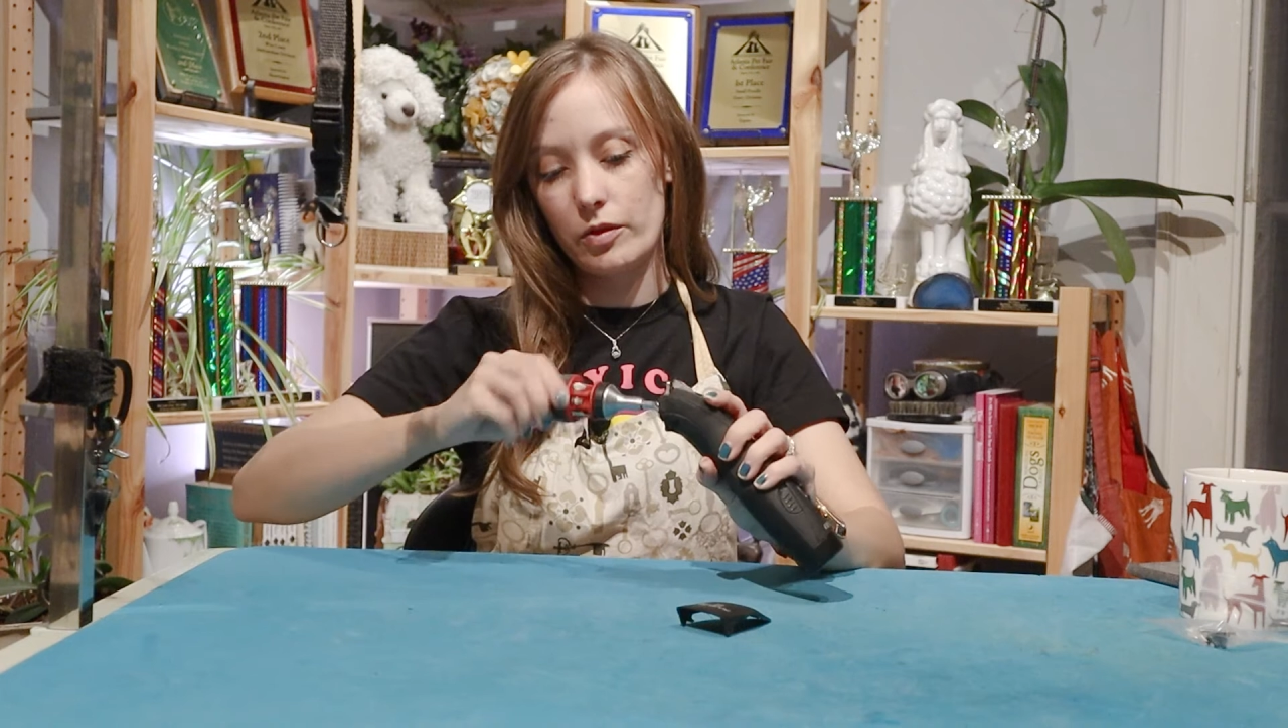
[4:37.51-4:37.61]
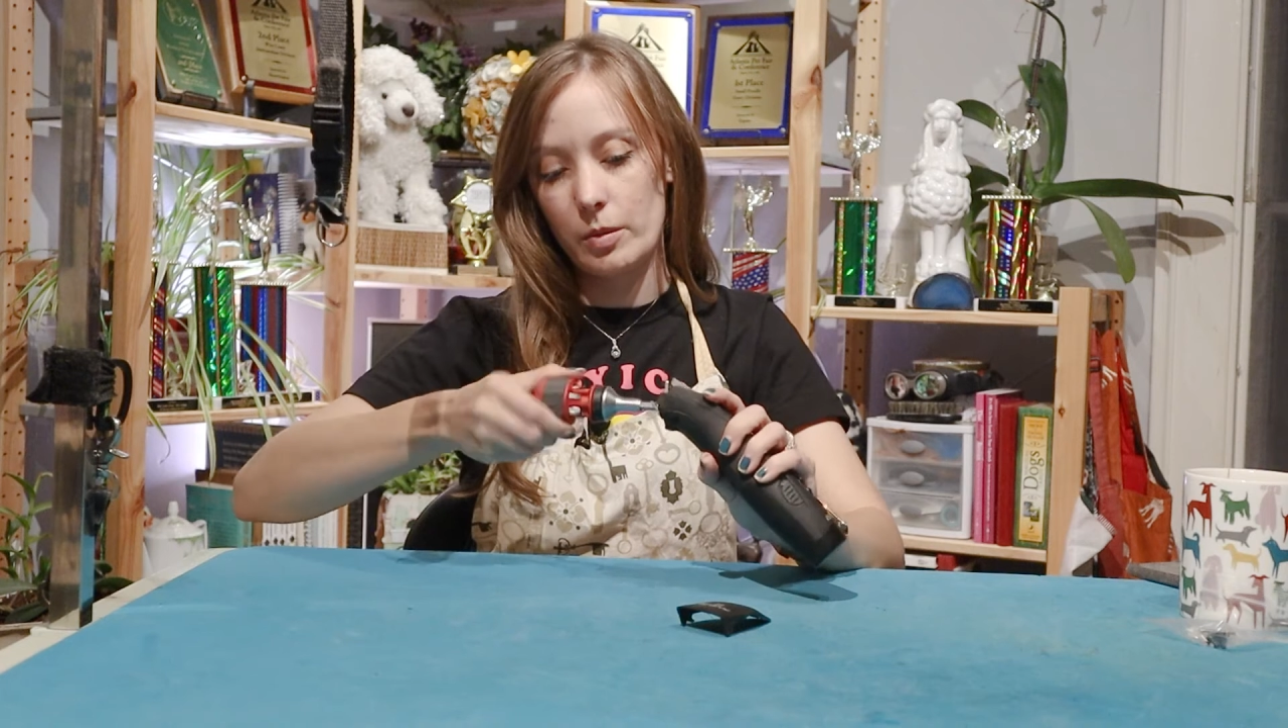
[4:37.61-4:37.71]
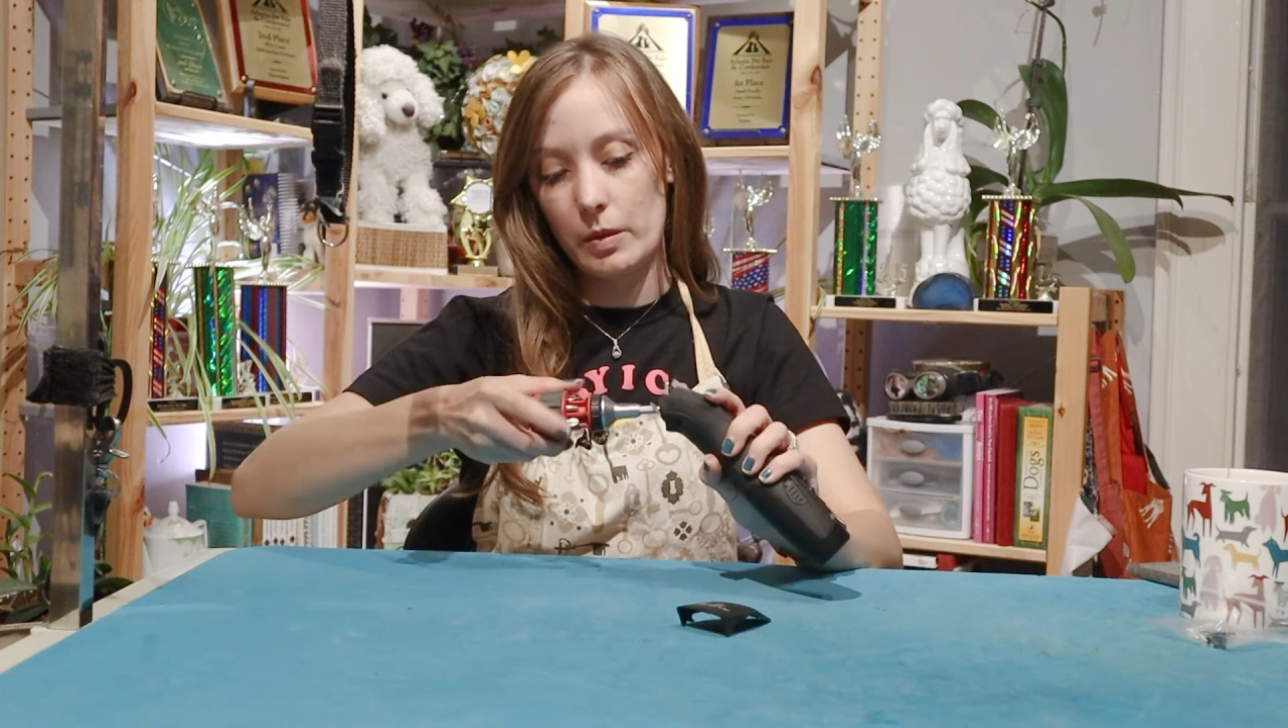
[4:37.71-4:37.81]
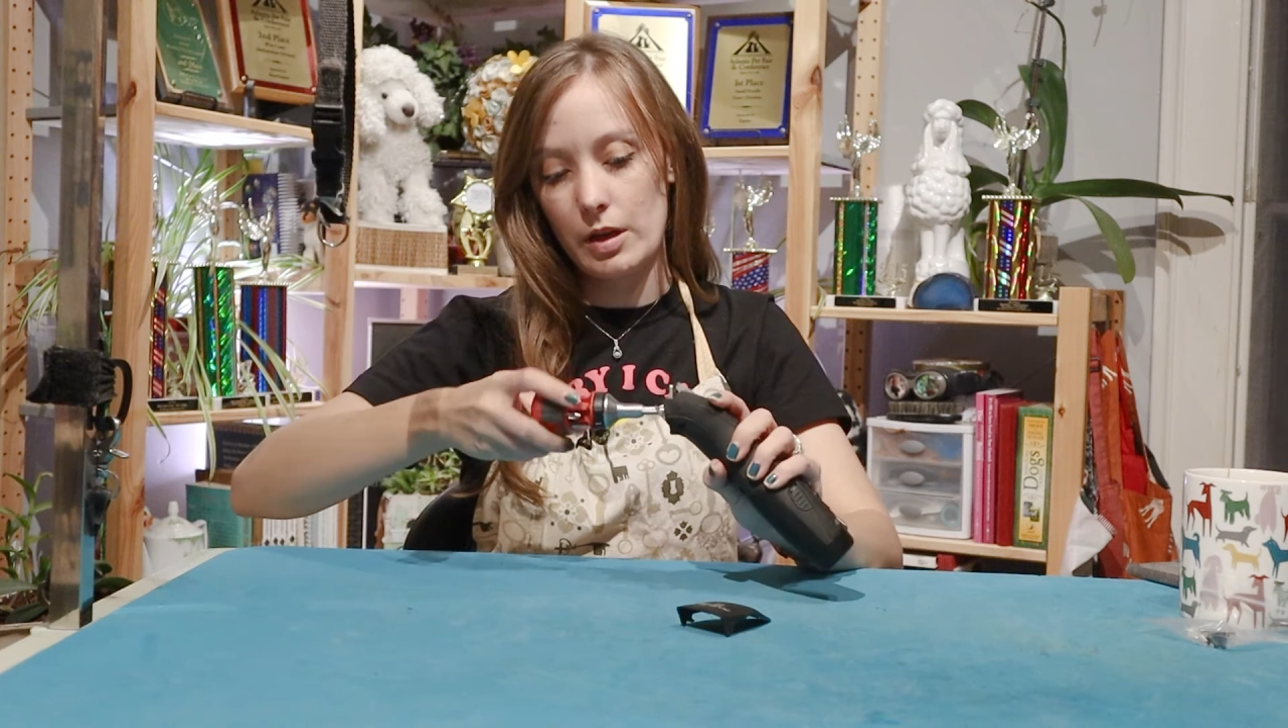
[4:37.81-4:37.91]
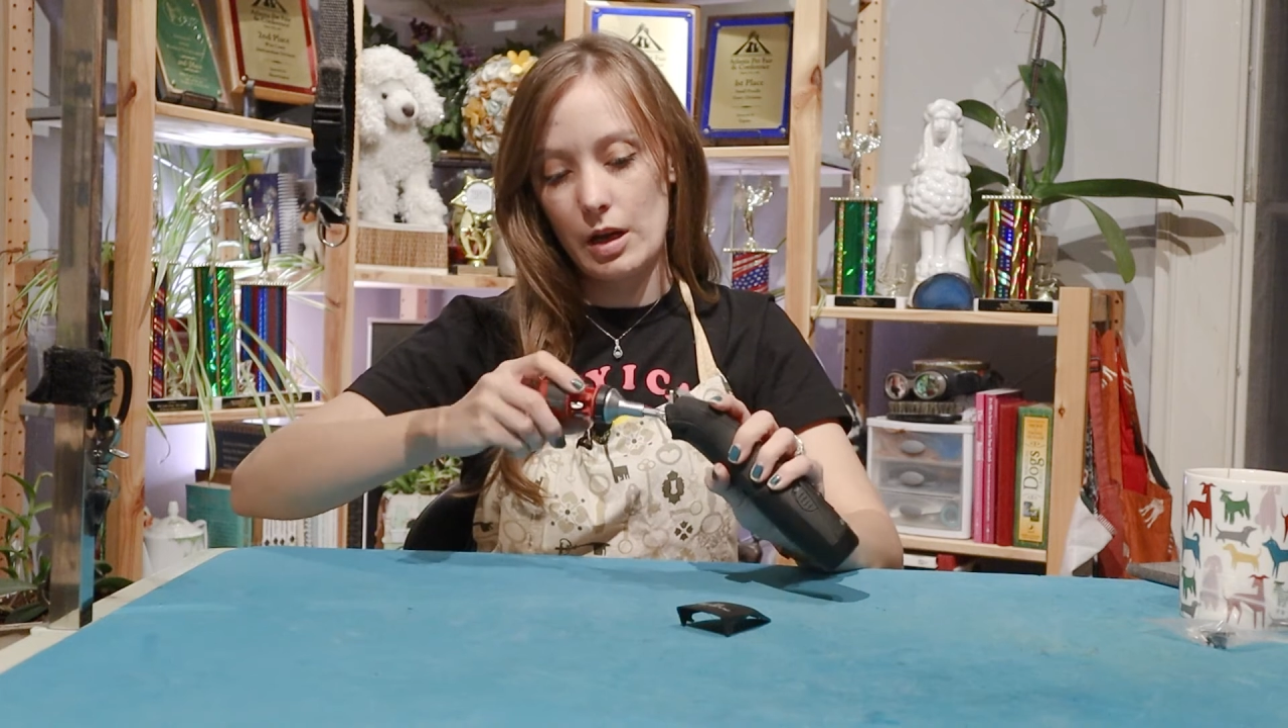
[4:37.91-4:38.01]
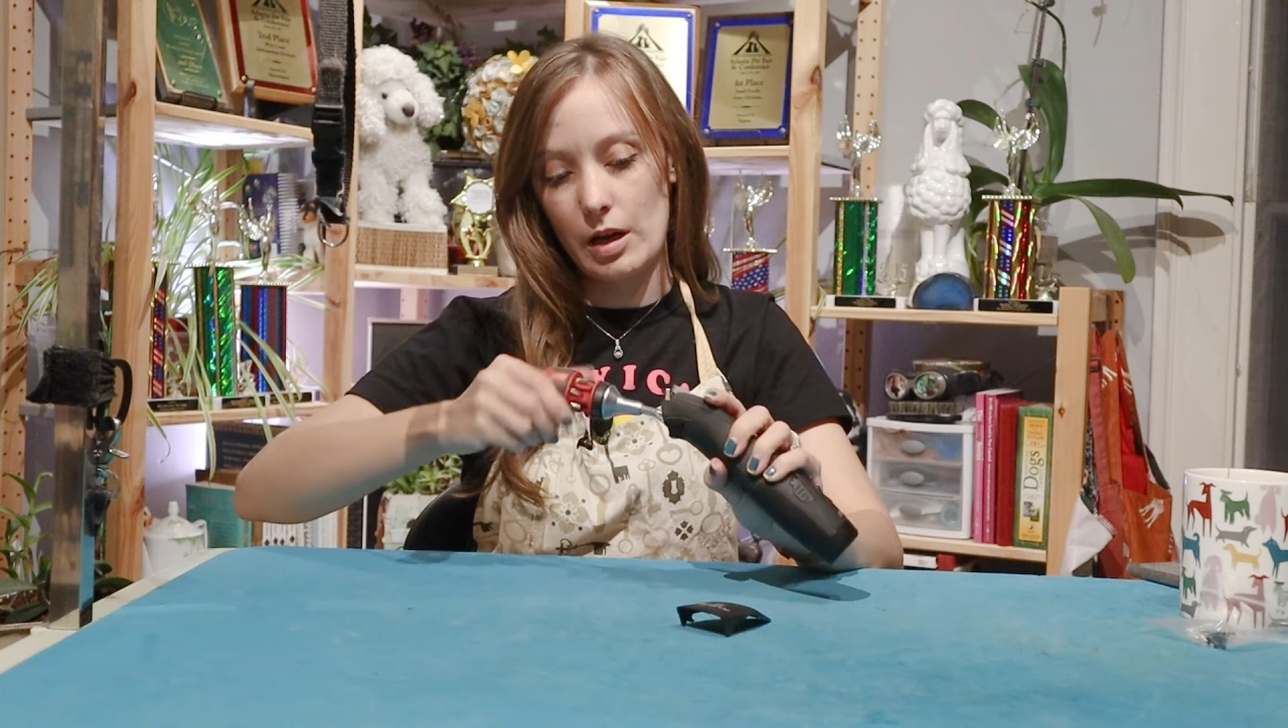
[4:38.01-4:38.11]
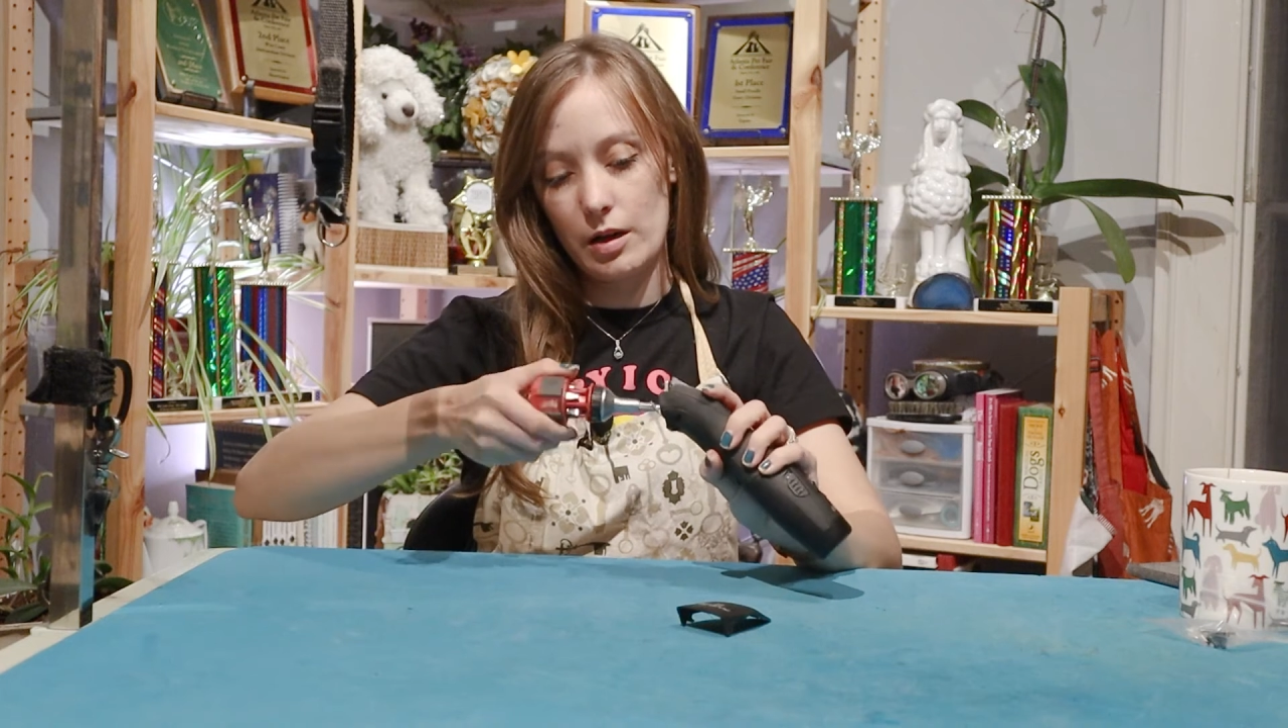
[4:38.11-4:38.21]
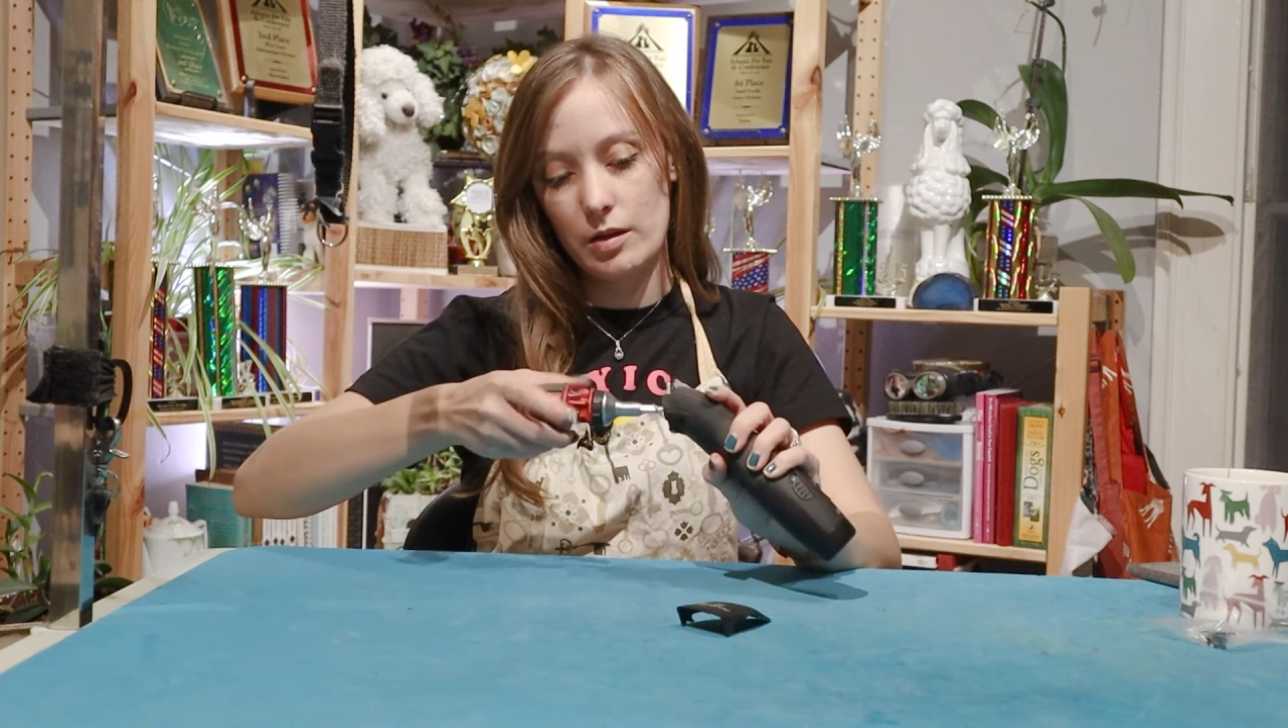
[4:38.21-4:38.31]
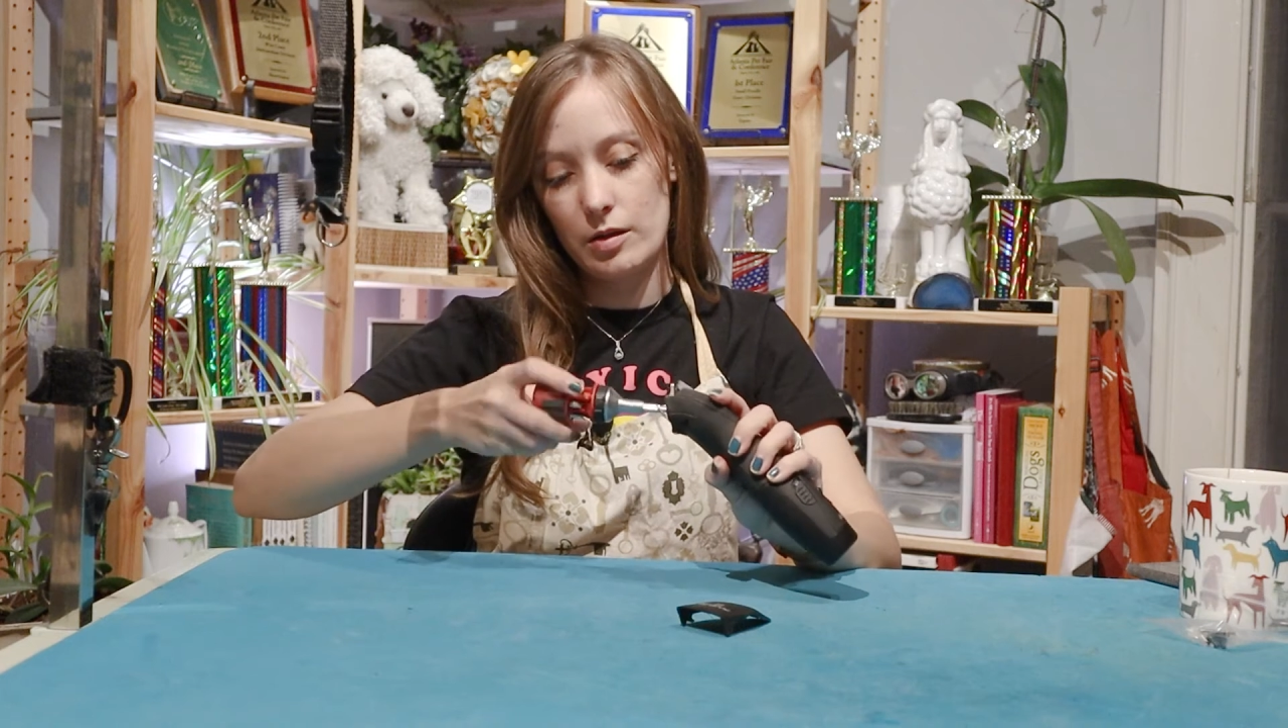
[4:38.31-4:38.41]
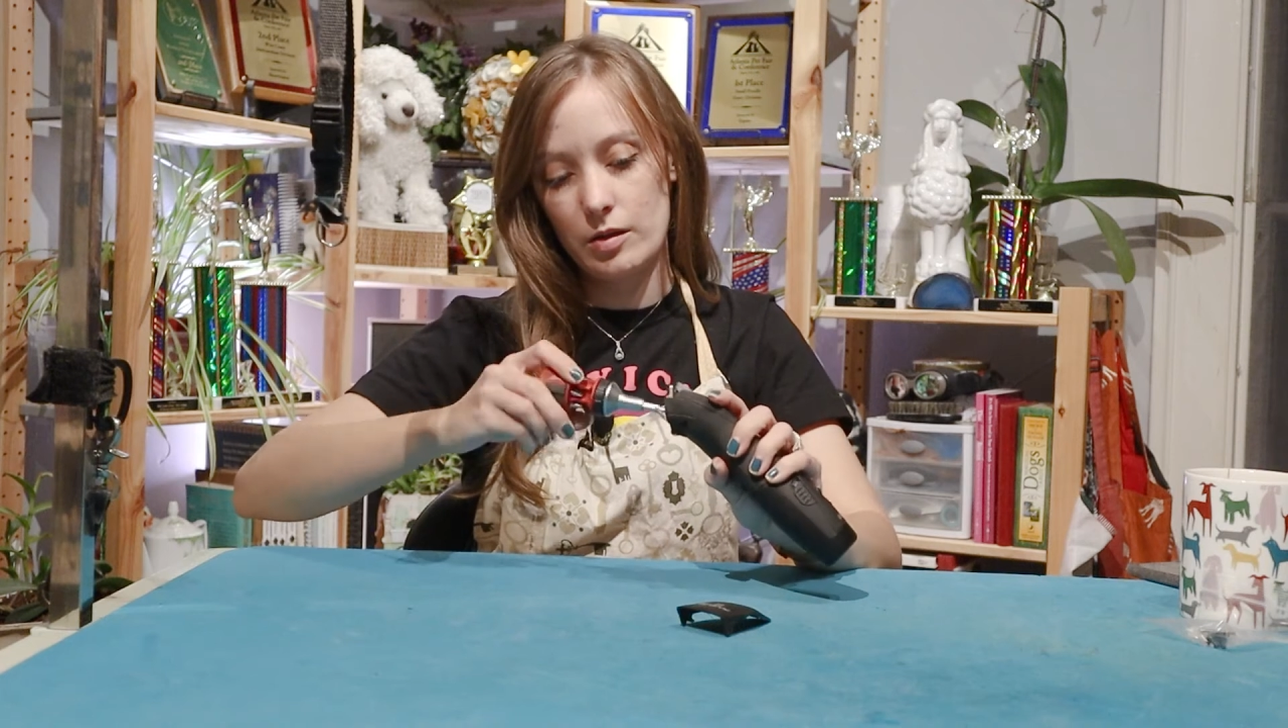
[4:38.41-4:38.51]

from there